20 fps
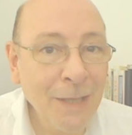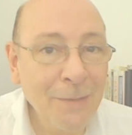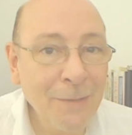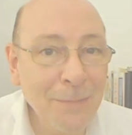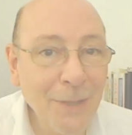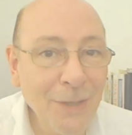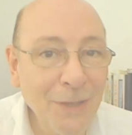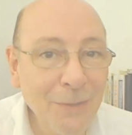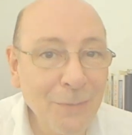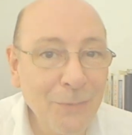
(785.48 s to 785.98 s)

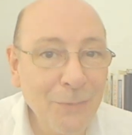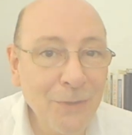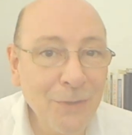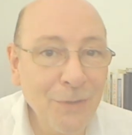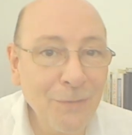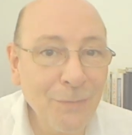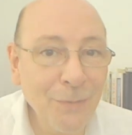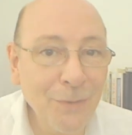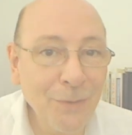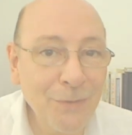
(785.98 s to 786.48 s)
but I
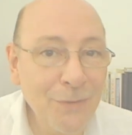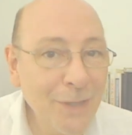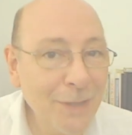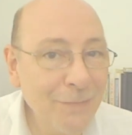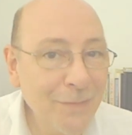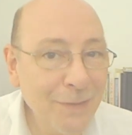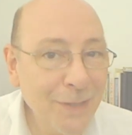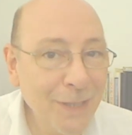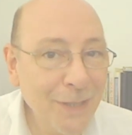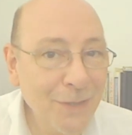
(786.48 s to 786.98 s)
observe what the
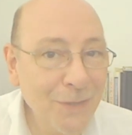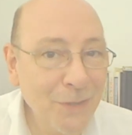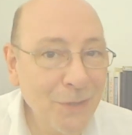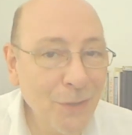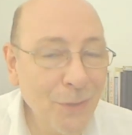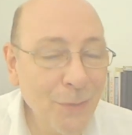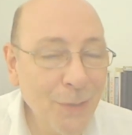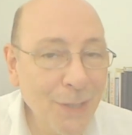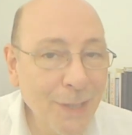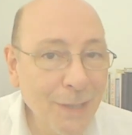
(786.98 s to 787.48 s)
traffic is
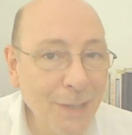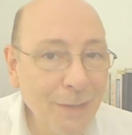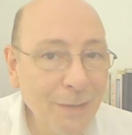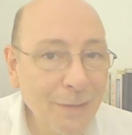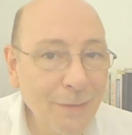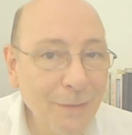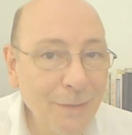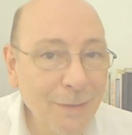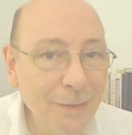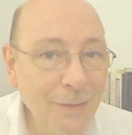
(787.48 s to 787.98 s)
doing
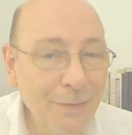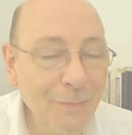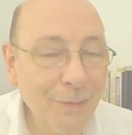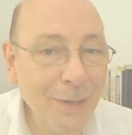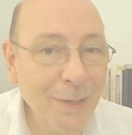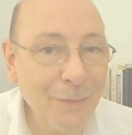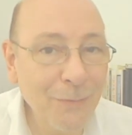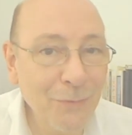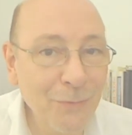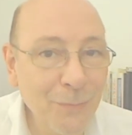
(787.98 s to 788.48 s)

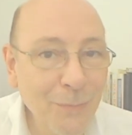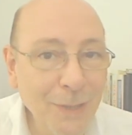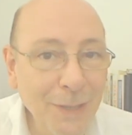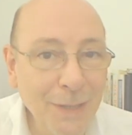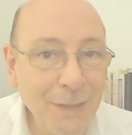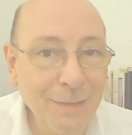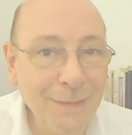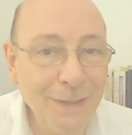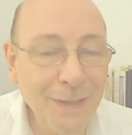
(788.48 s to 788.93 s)
around me,